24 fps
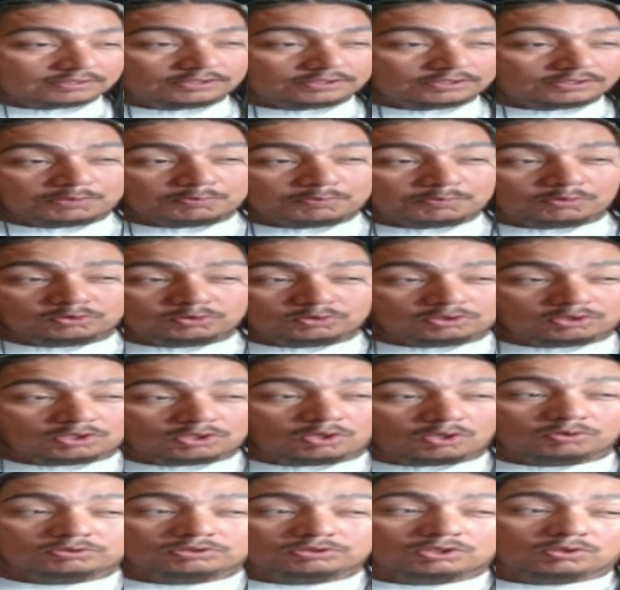Shimo to
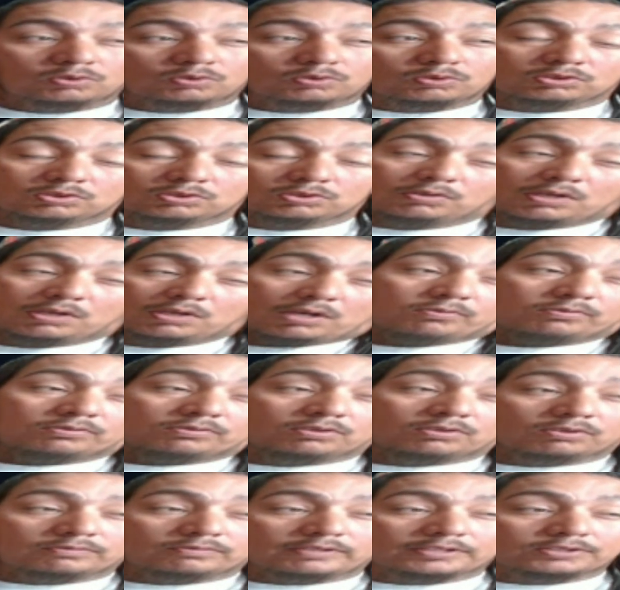Goto, so I
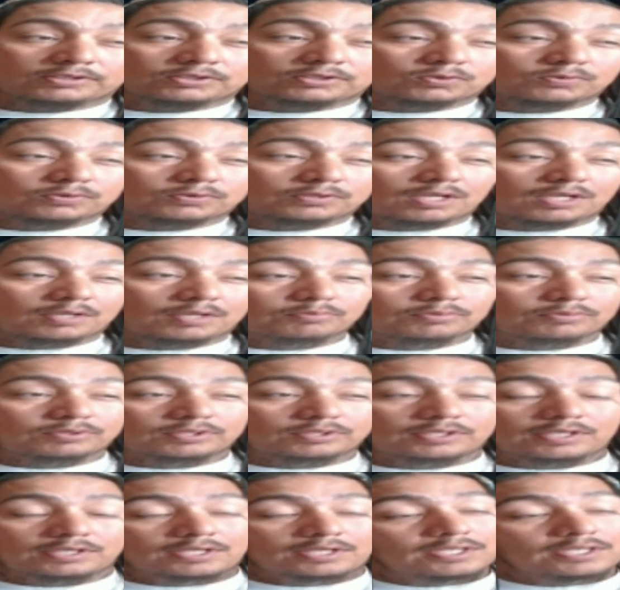don't know if that's true or not, but